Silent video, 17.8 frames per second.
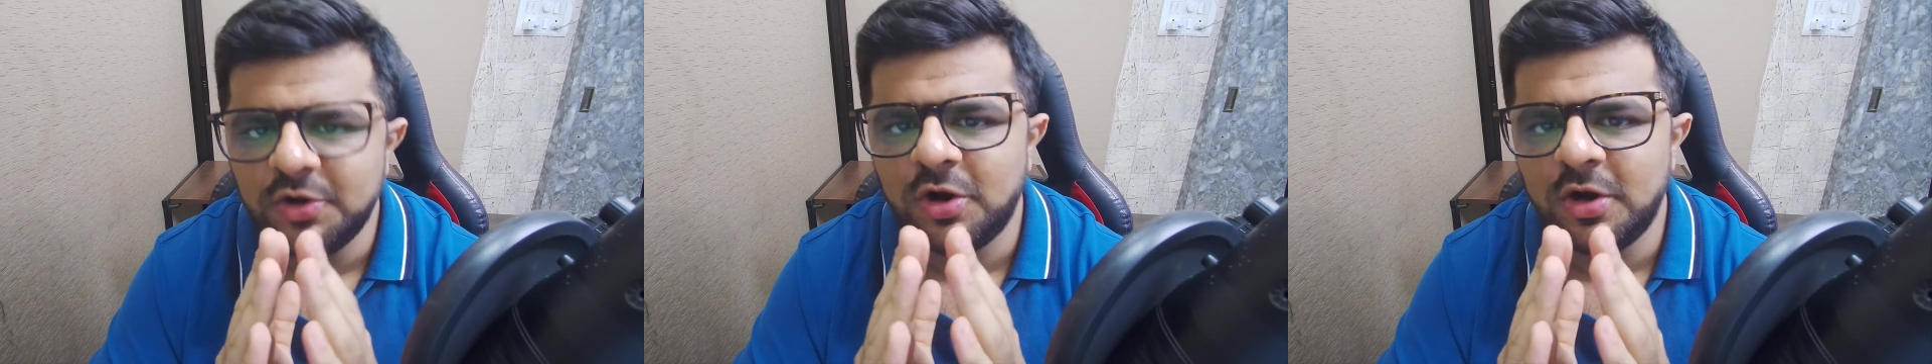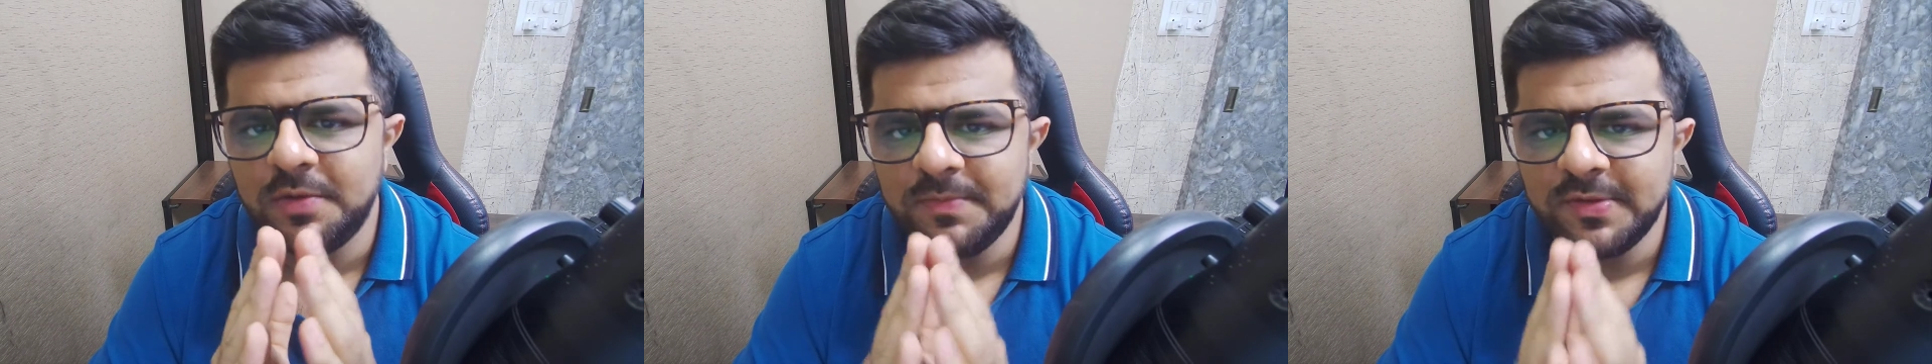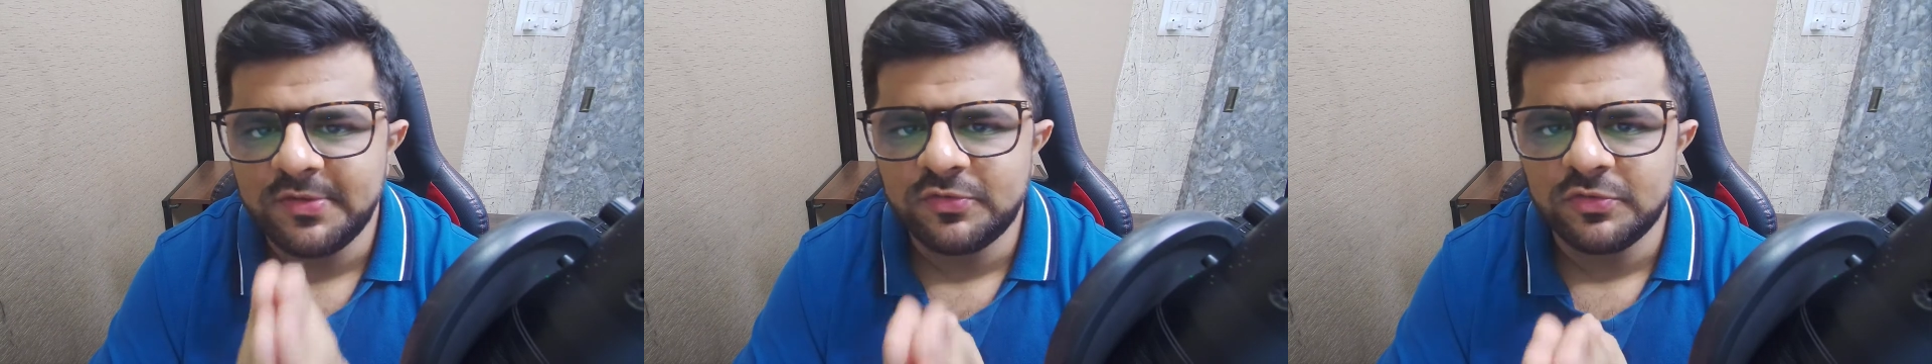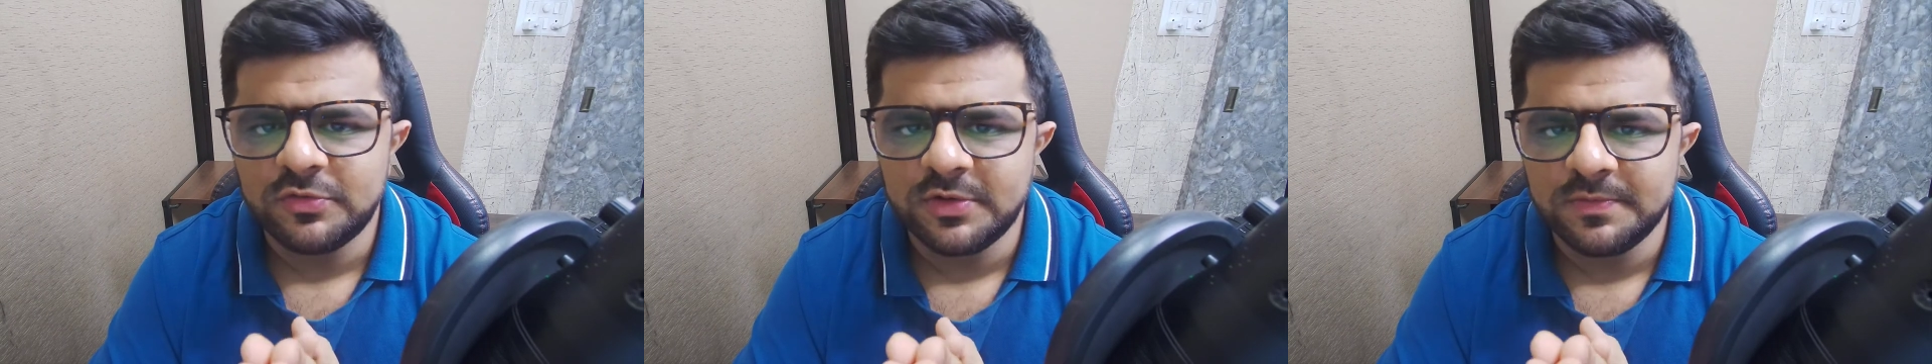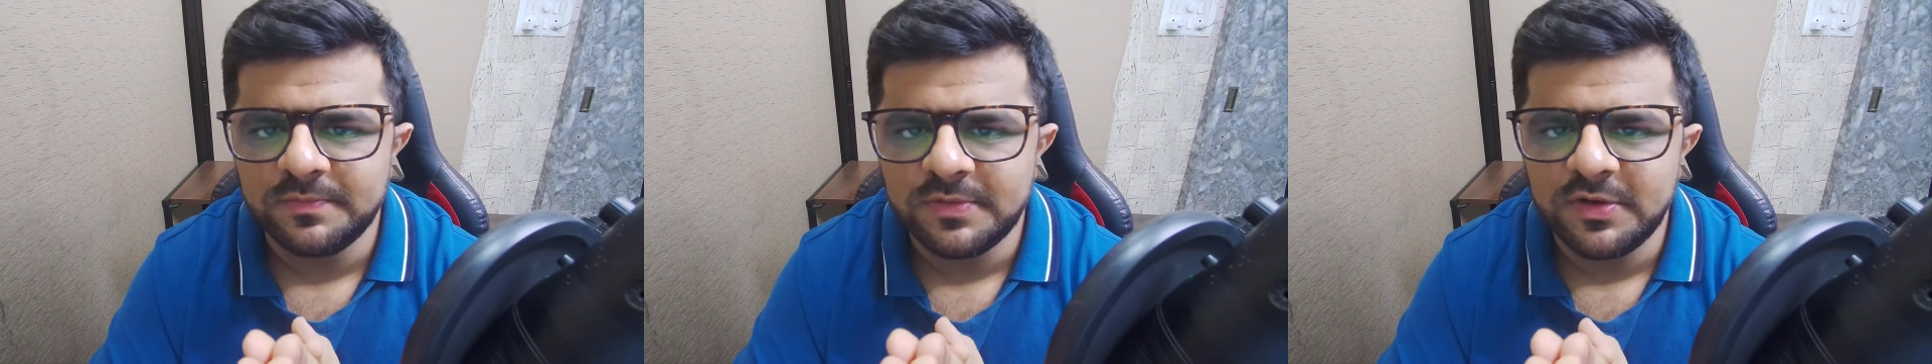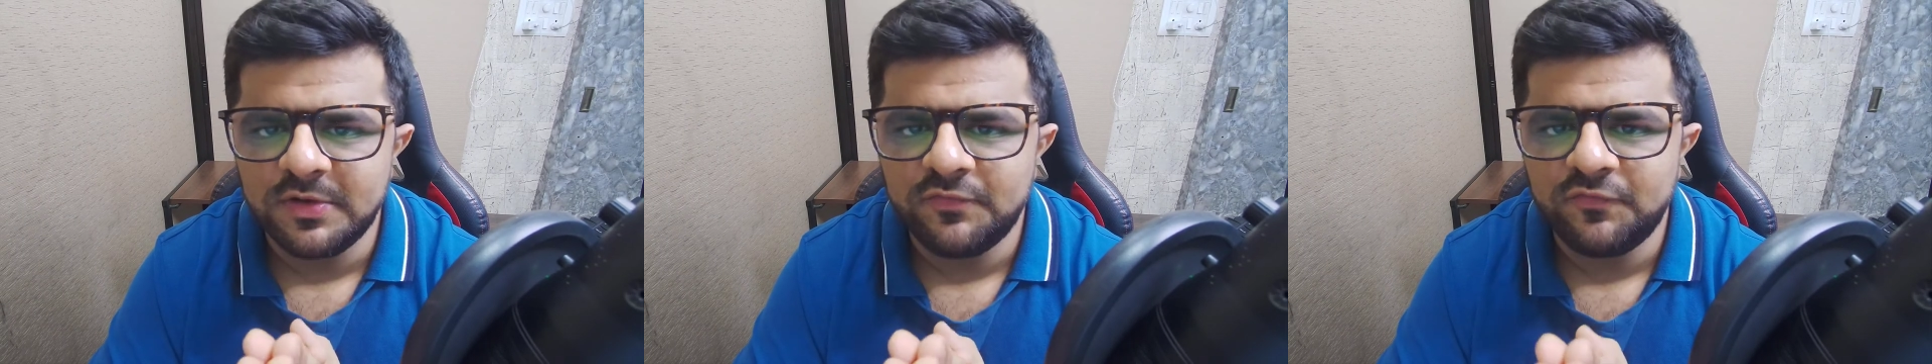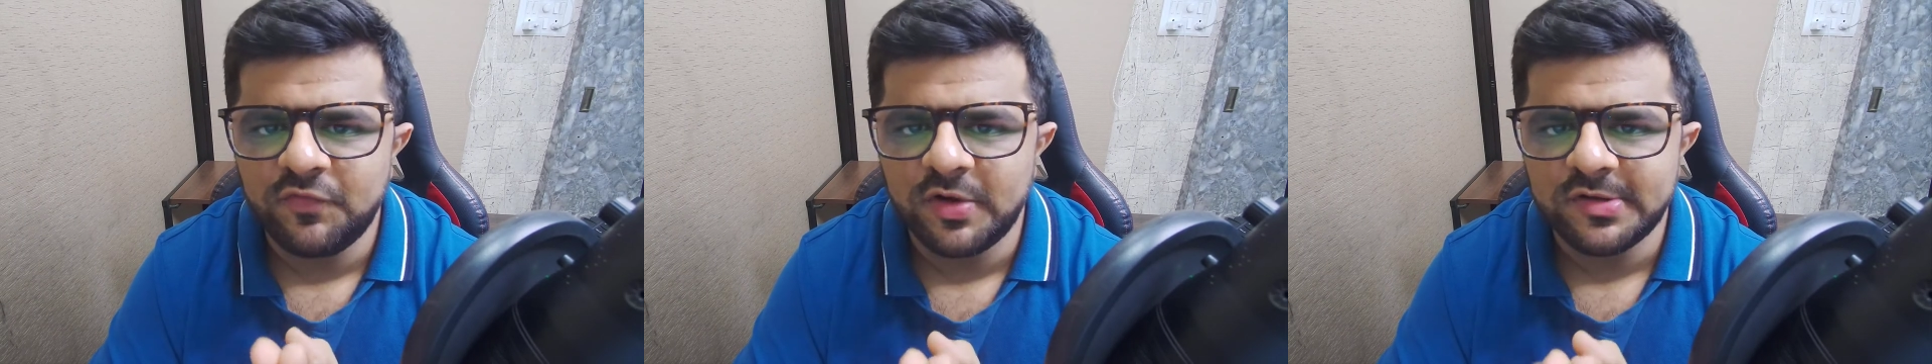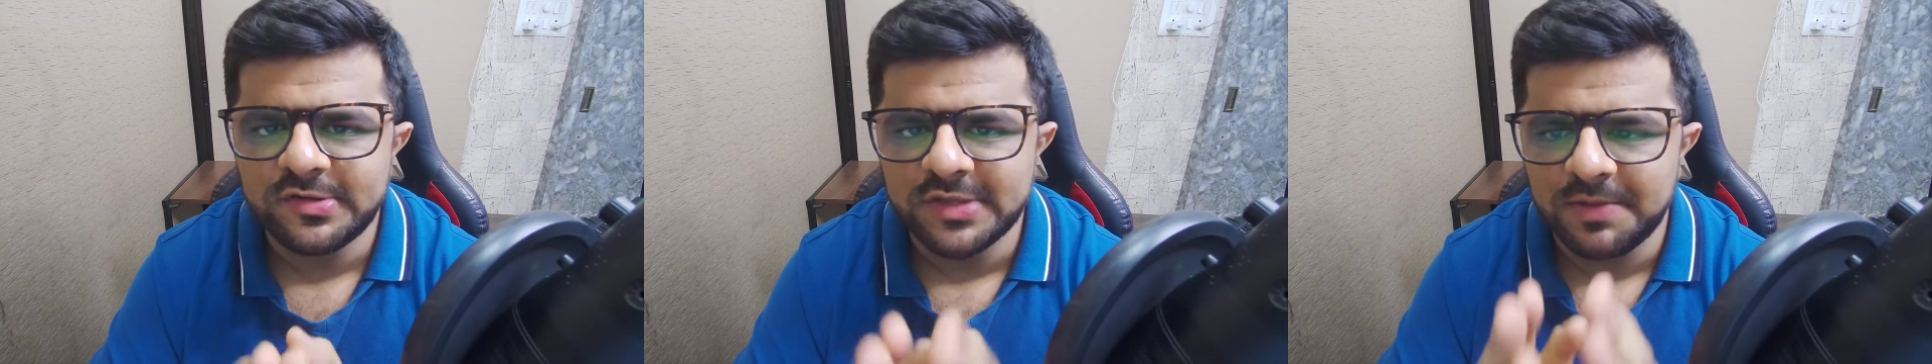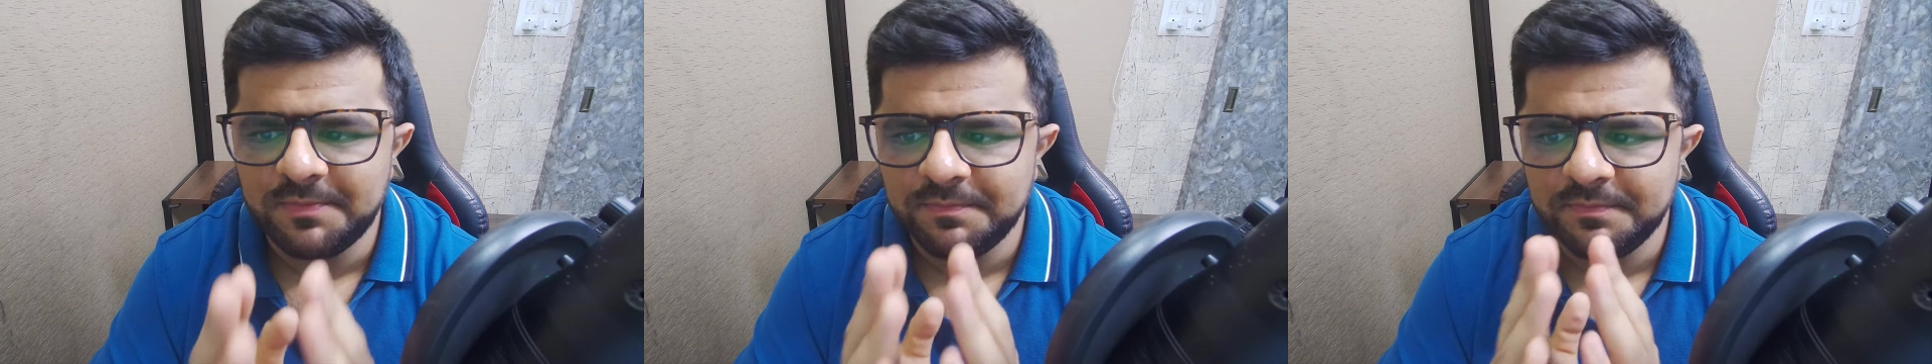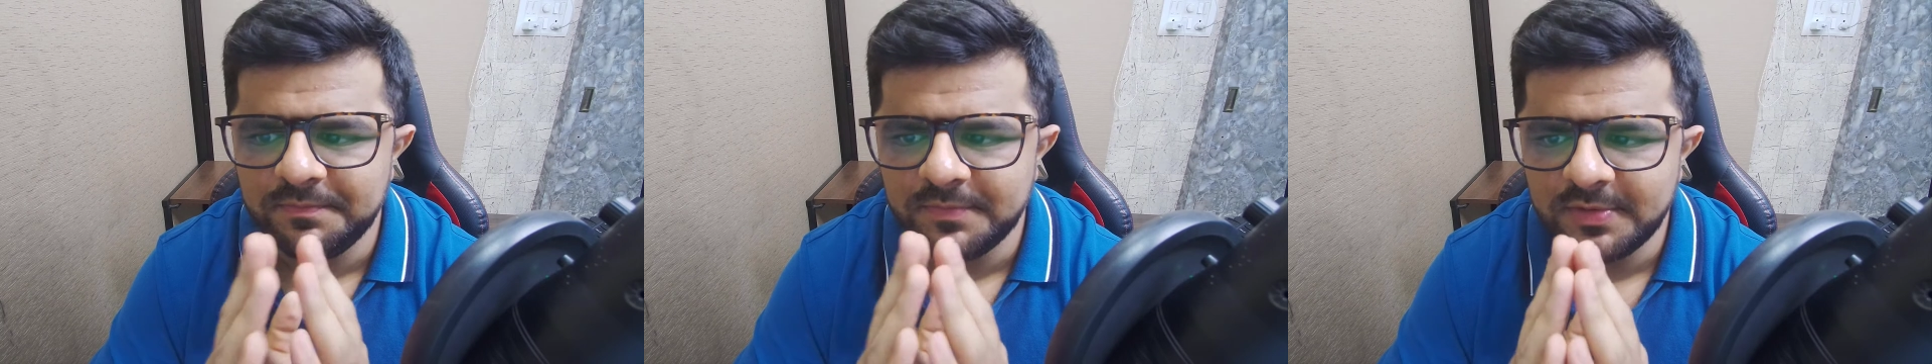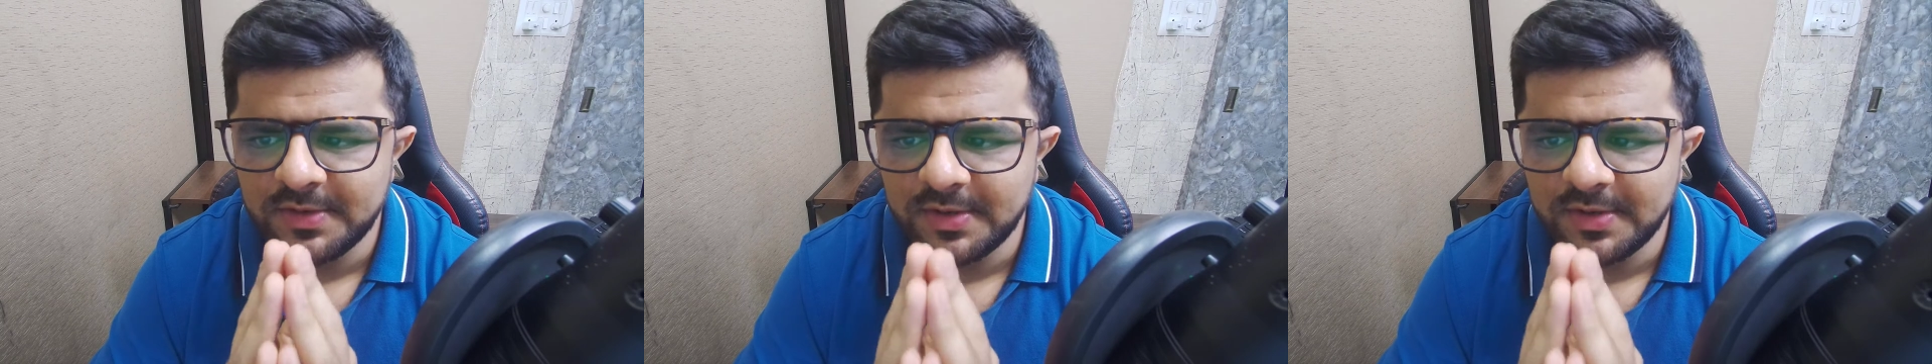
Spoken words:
not be suitable for some